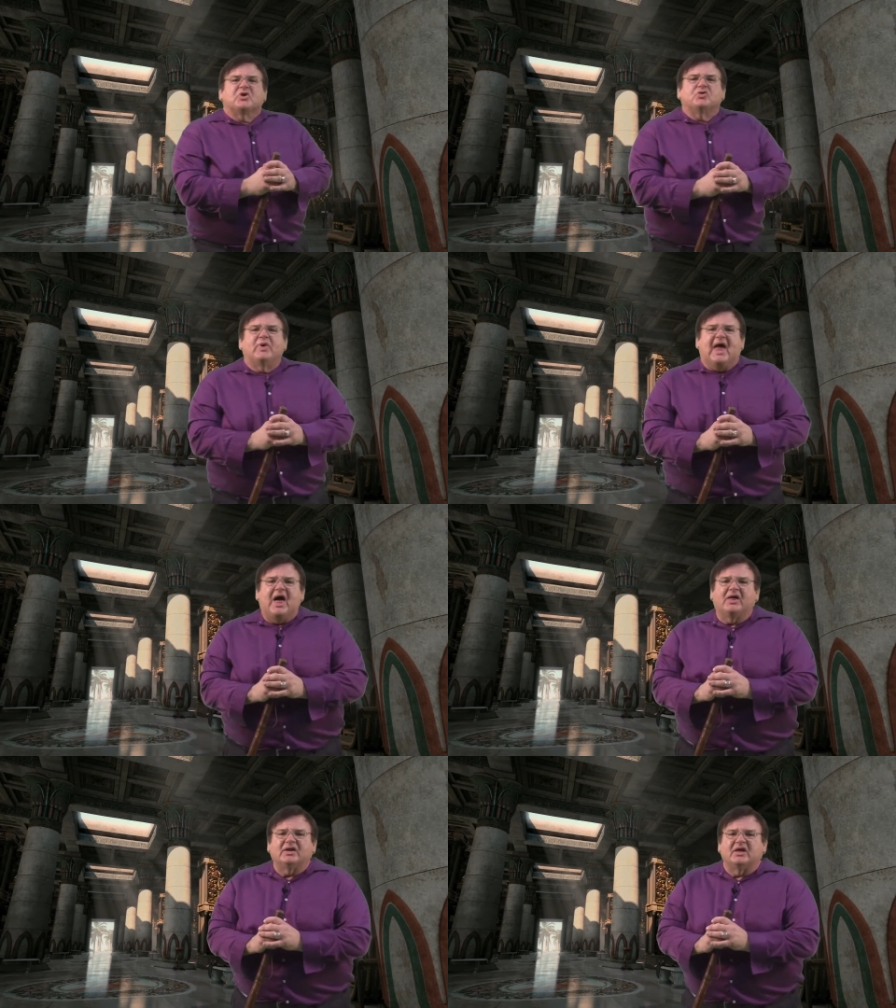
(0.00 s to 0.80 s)
The
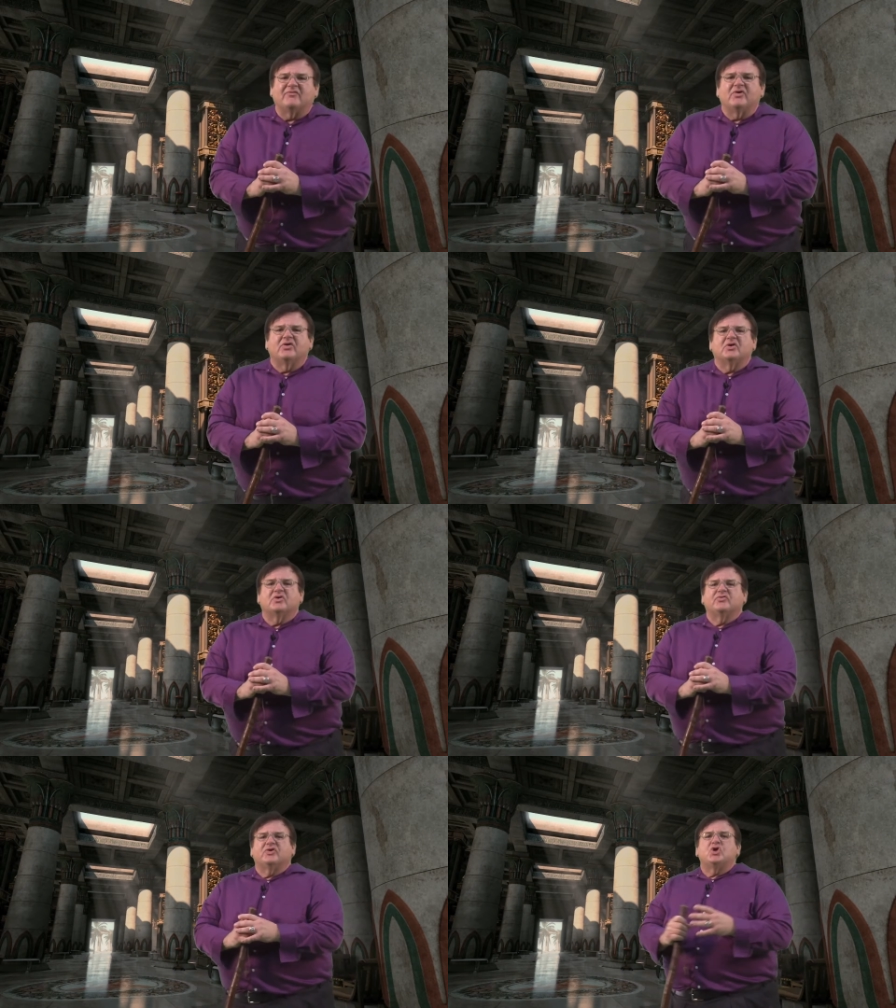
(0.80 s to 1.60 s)
reality of
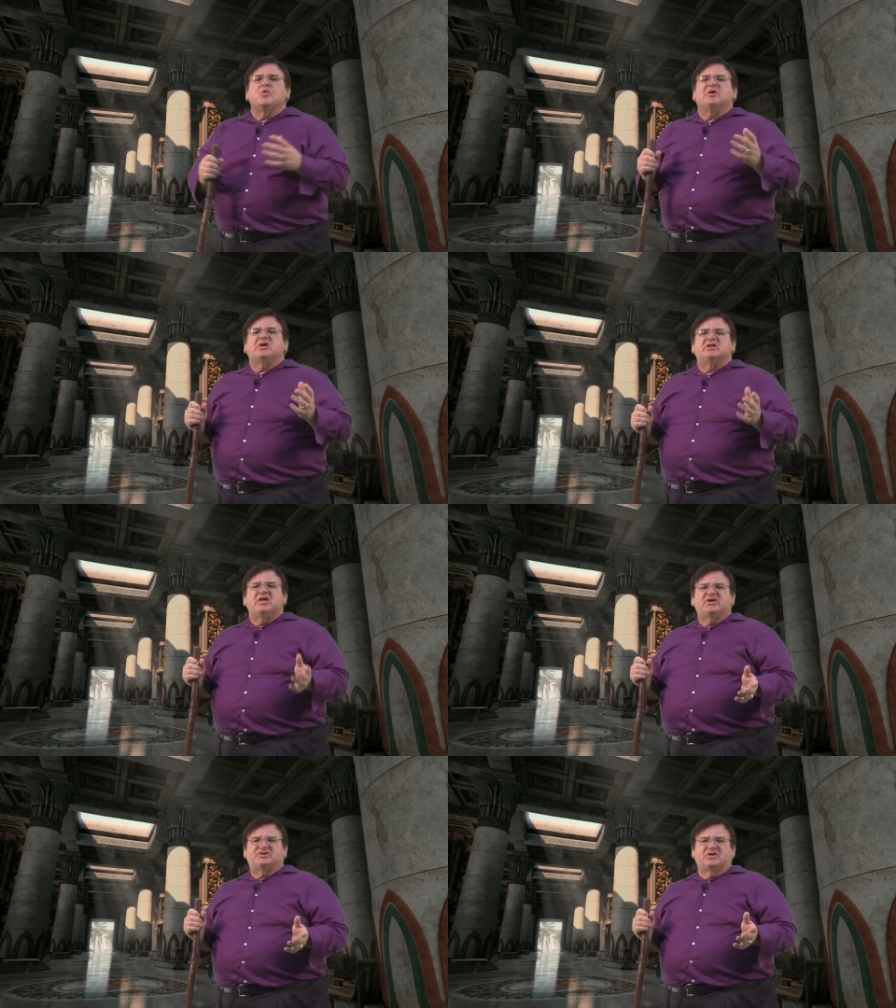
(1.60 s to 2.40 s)
the human
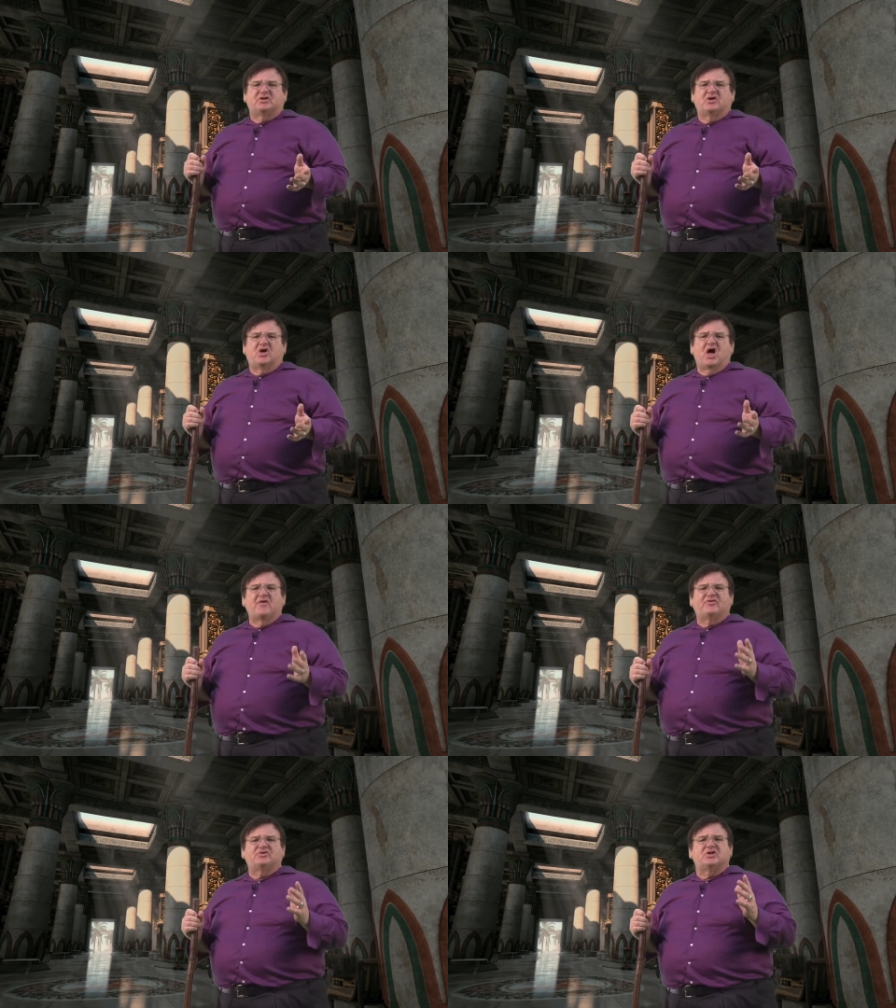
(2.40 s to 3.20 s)
condition
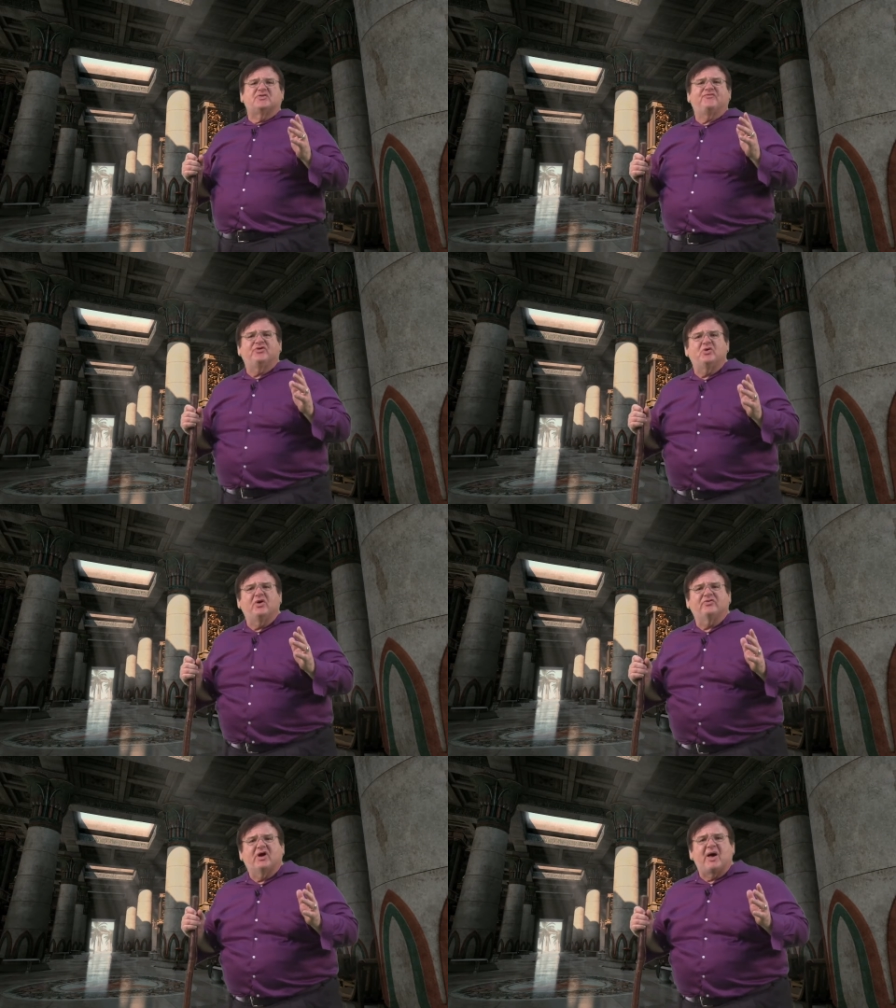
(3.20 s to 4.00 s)
offers us few
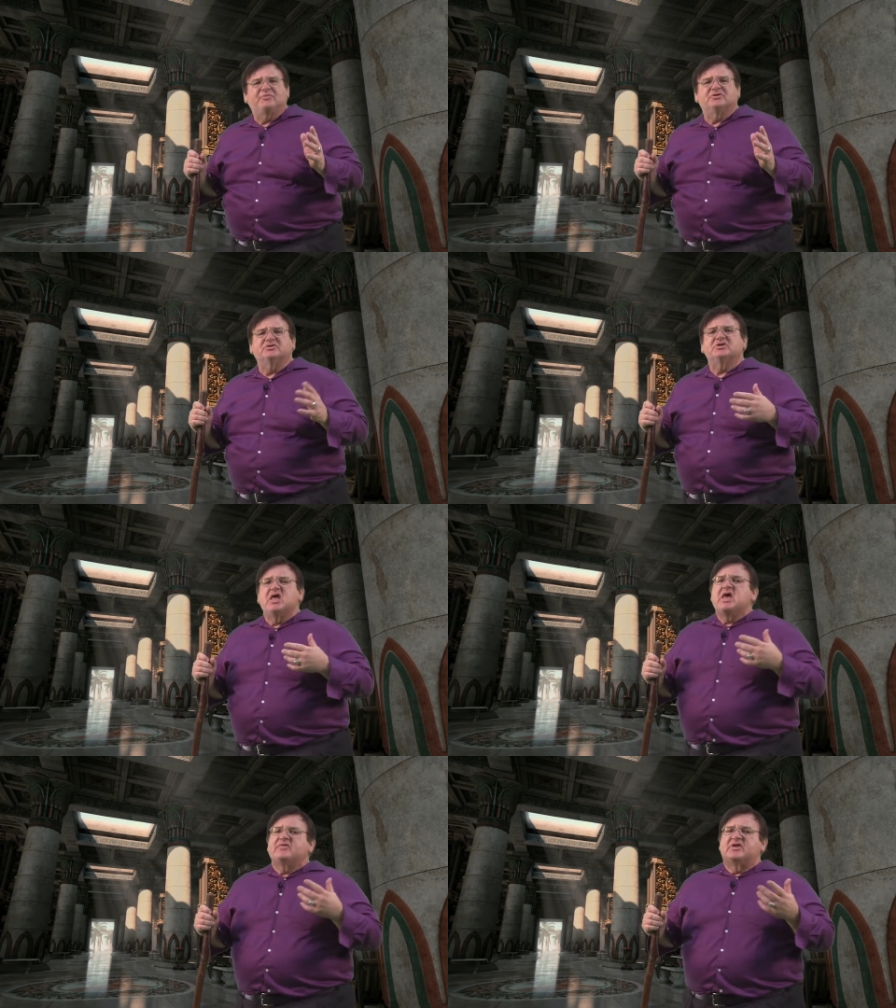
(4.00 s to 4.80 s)
other options
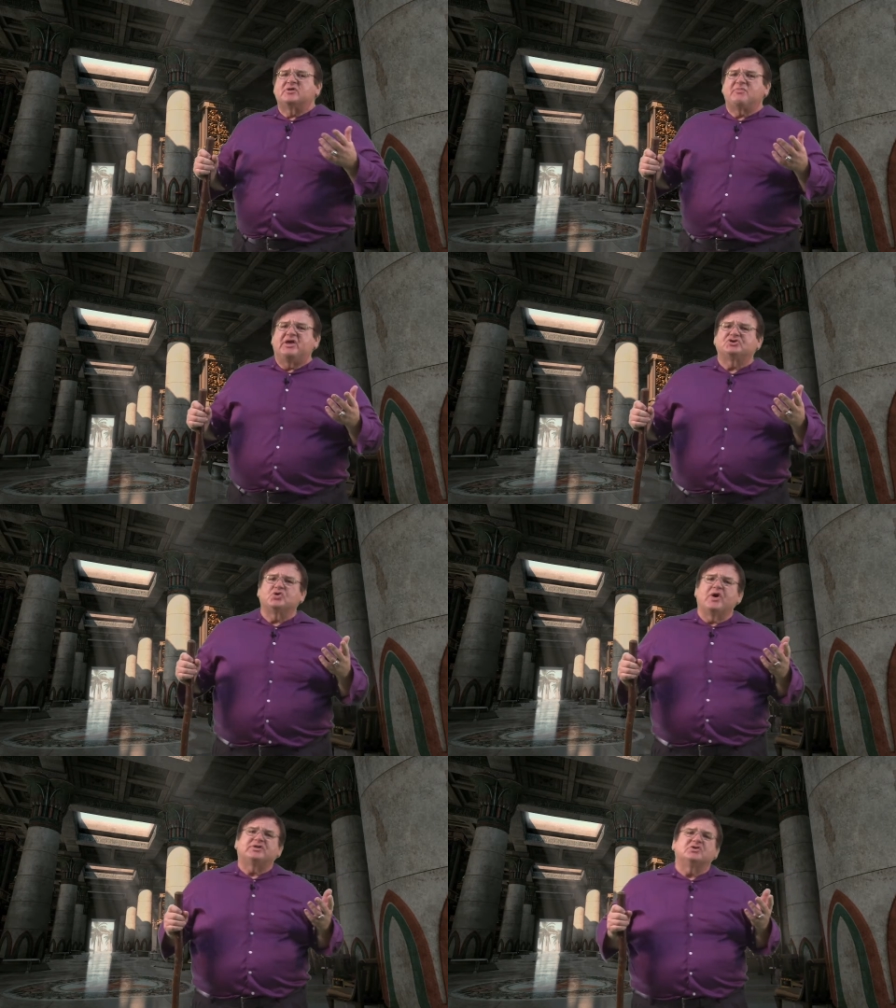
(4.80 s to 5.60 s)
than to make
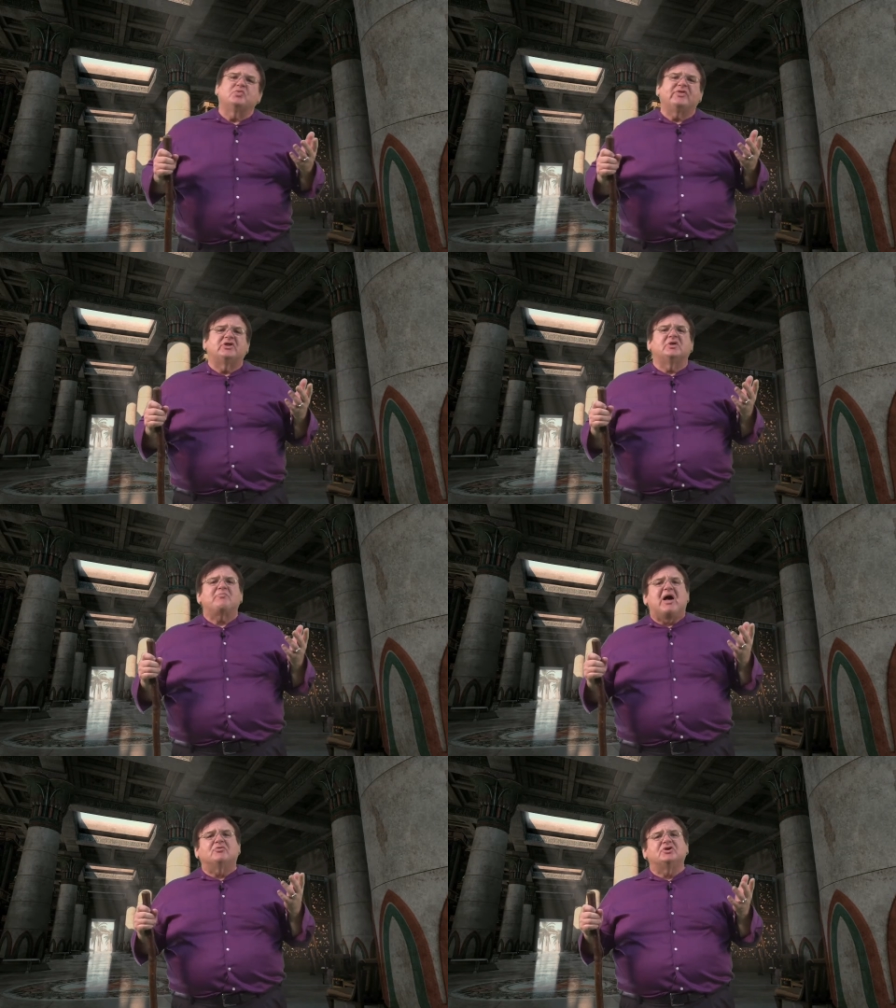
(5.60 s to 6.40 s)
choices within the
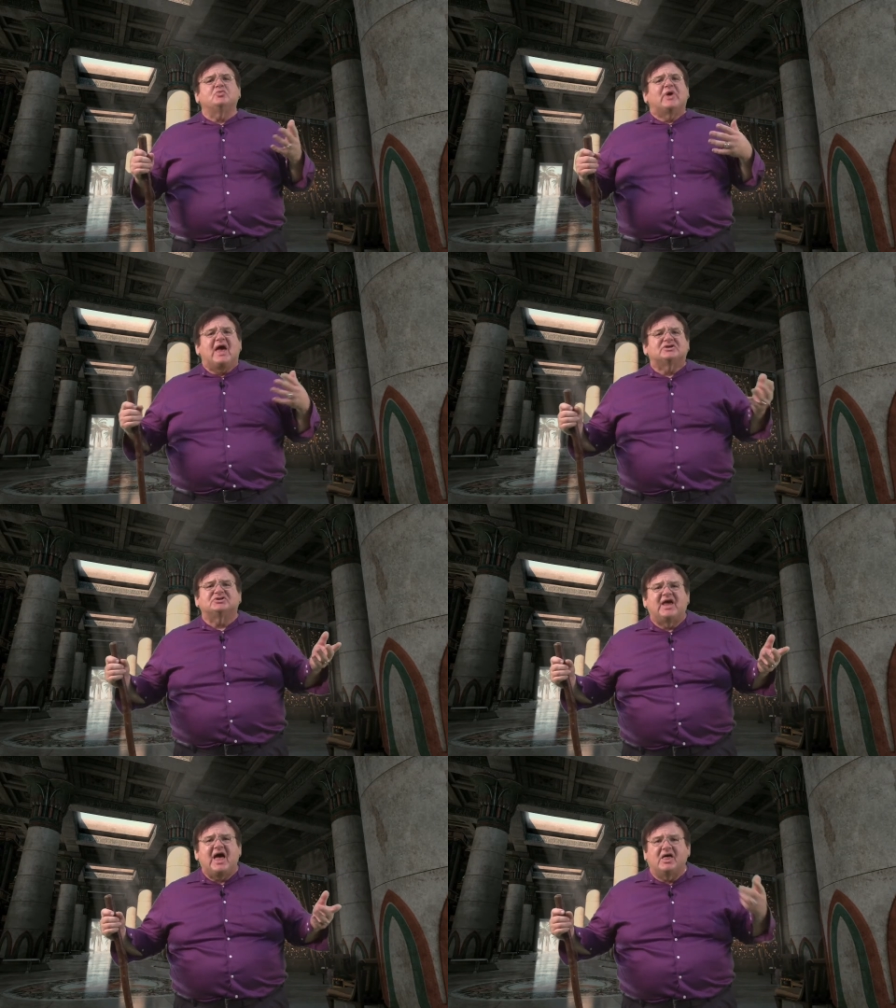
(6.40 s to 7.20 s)
bounded
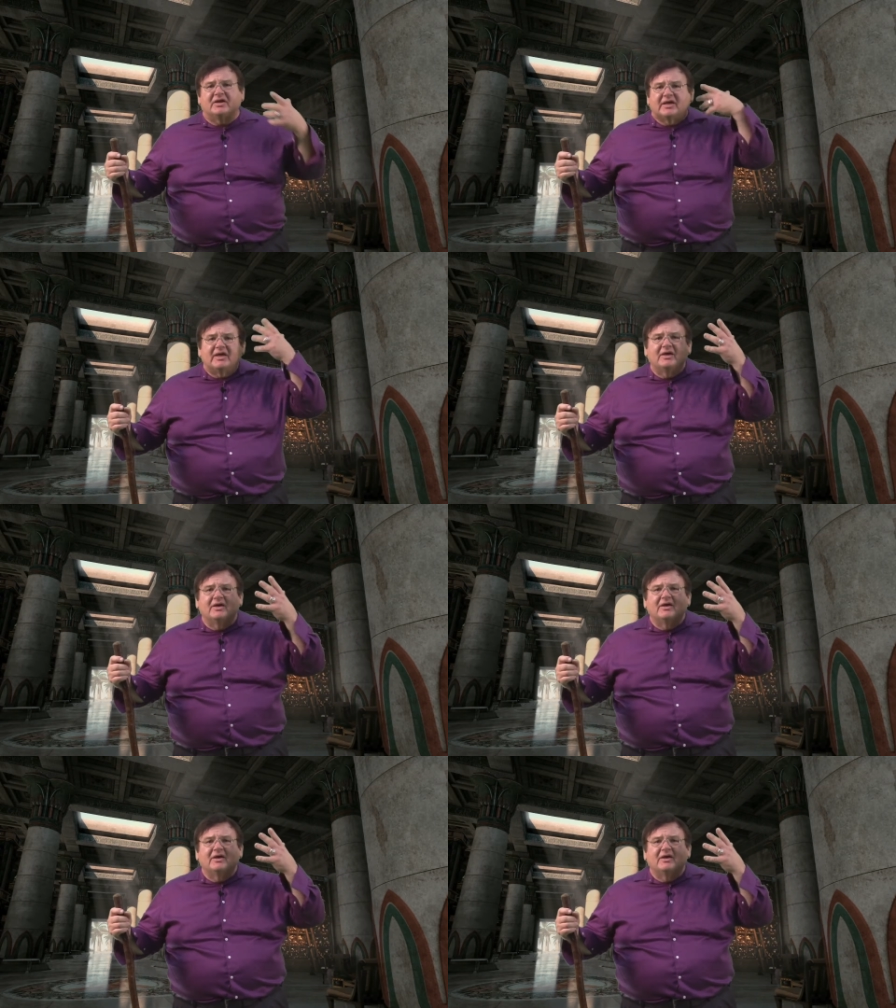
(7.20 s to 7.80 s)
rationality